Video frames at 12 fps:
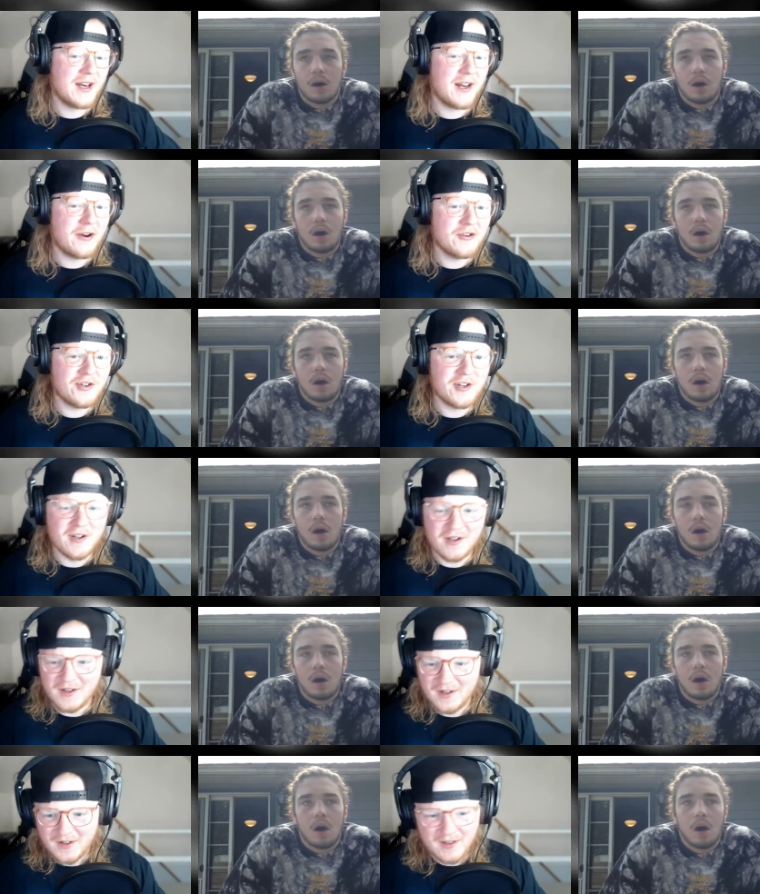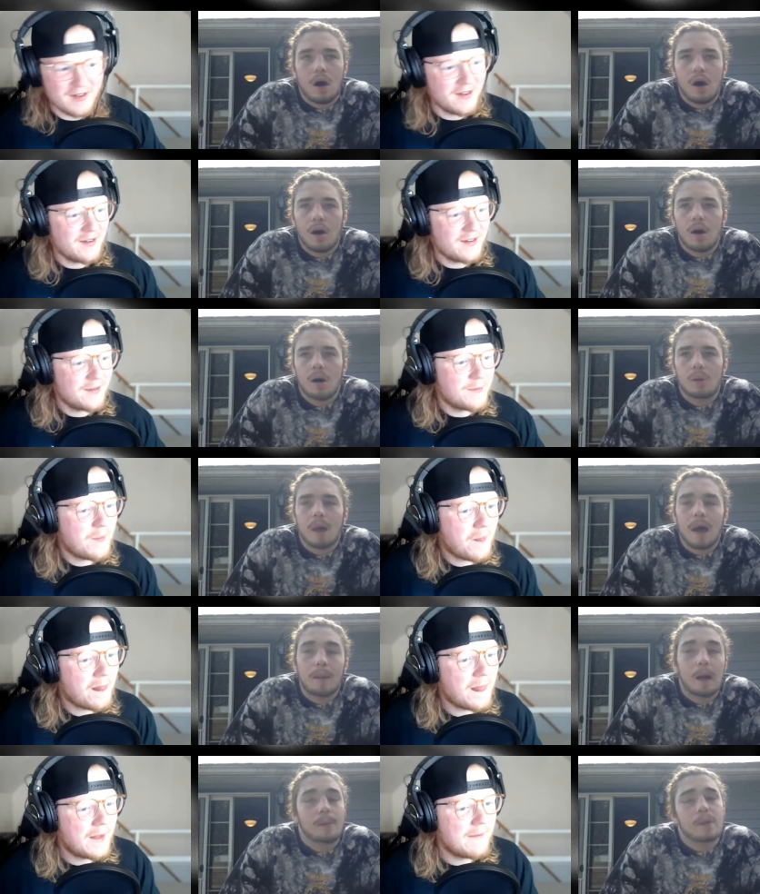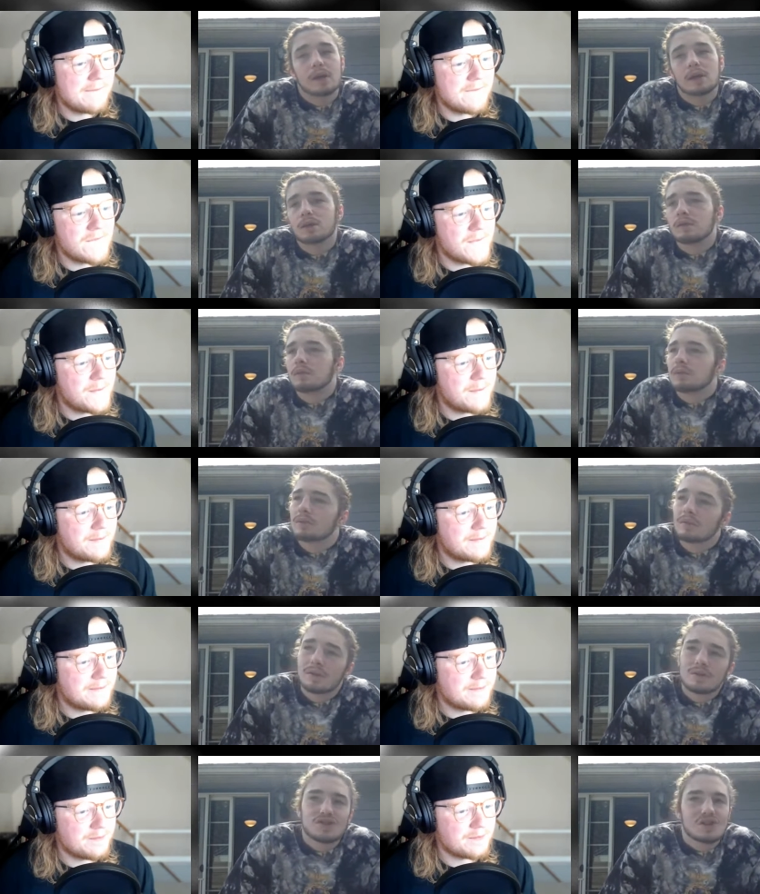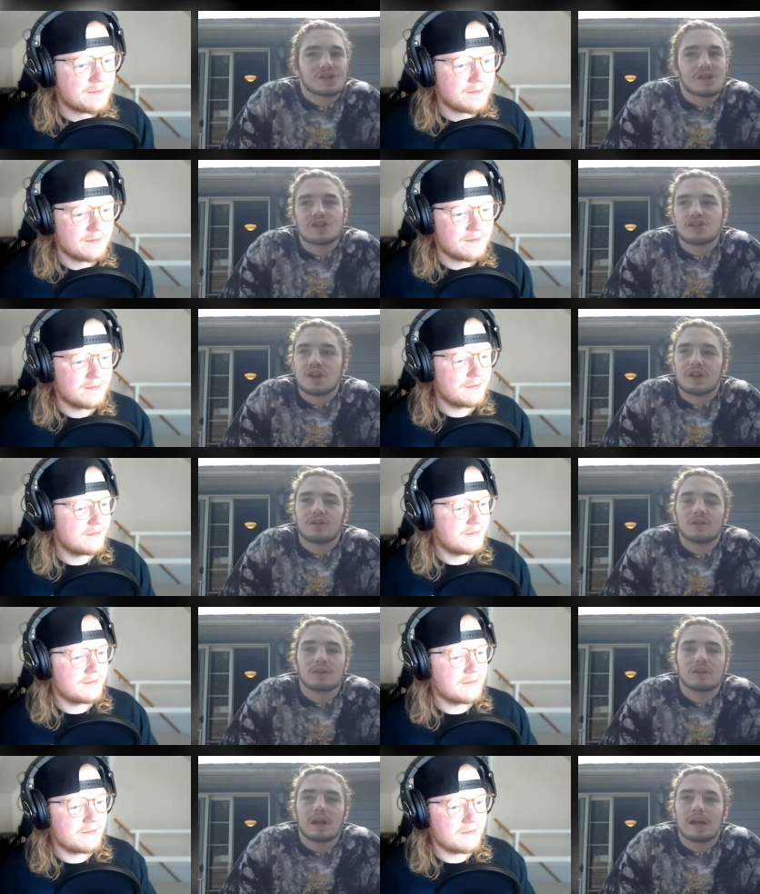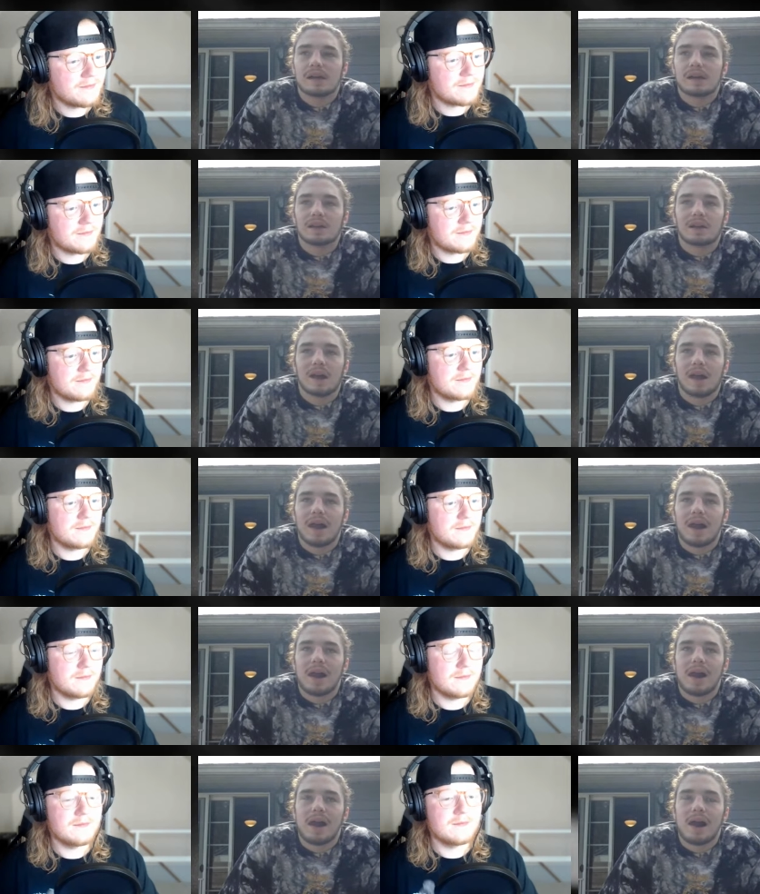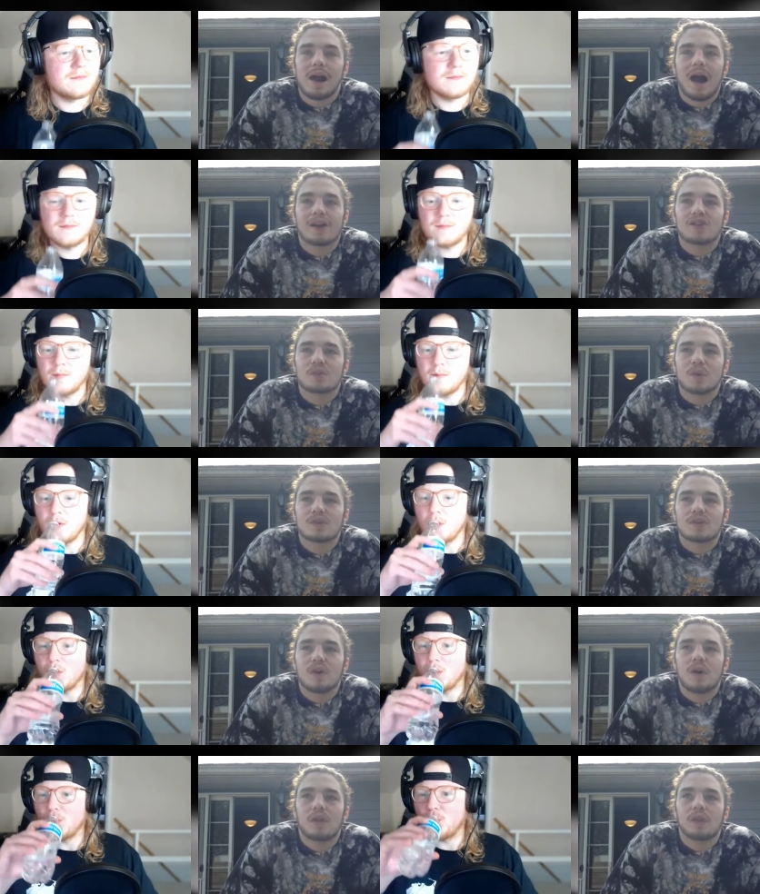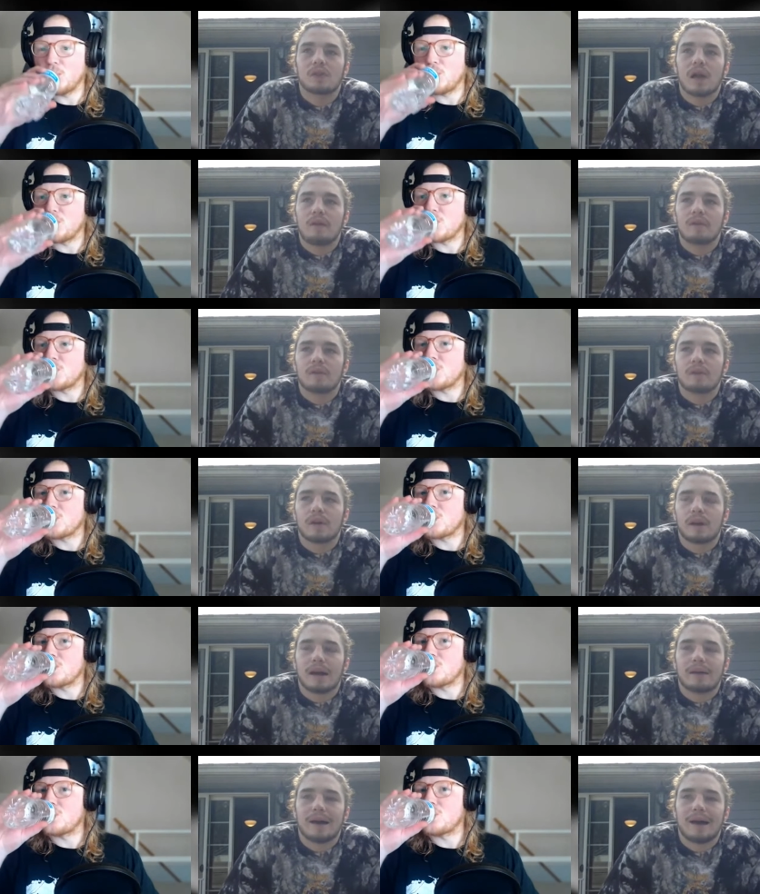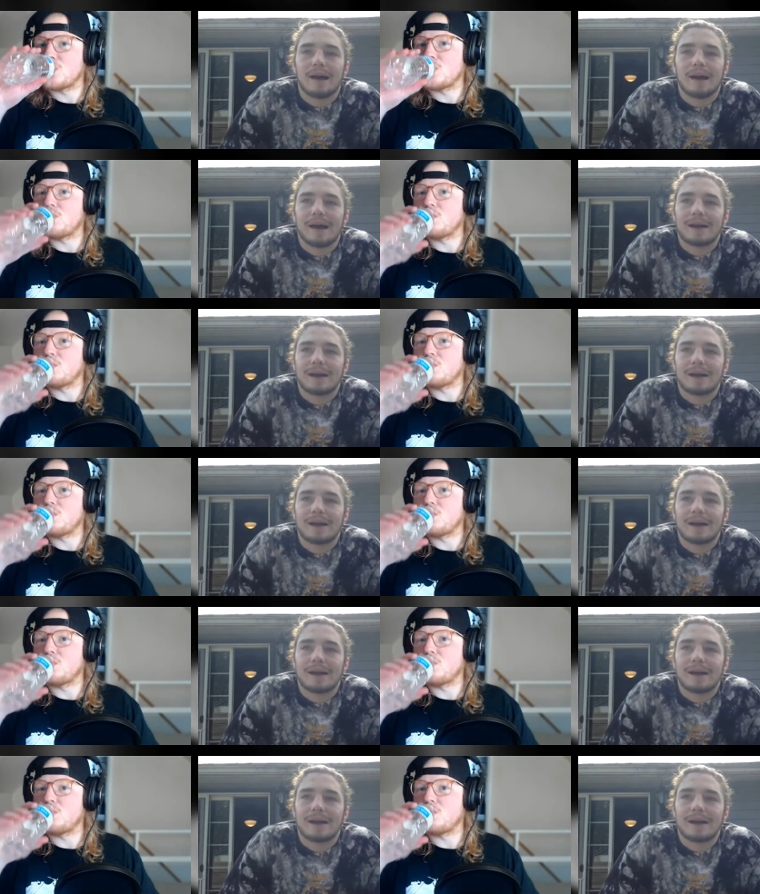Speaker 1: to that energy?
Speaker 2: Um, I, I mean, just in general, like, I, I just wasn't on the level, and I,